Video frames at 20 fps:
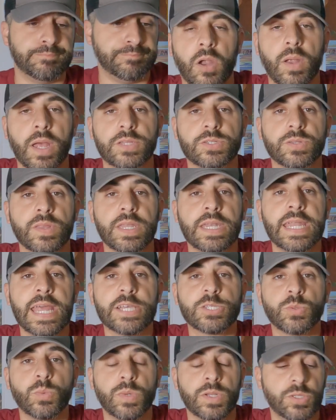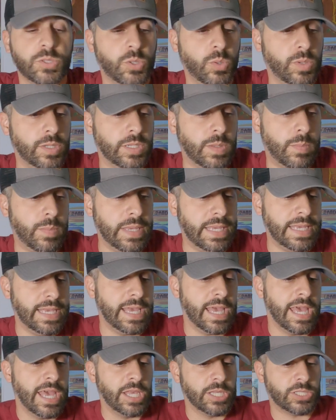All right, so the next one is going to
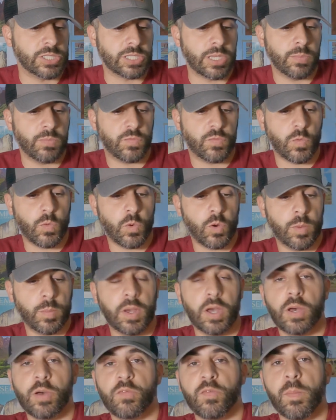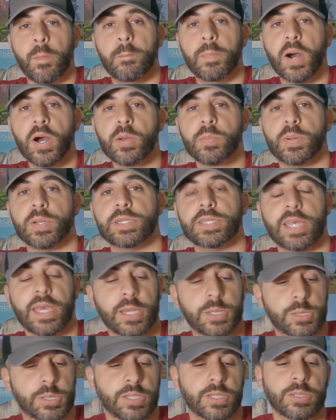be some form of bug
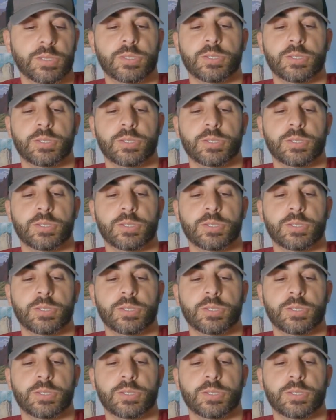protection.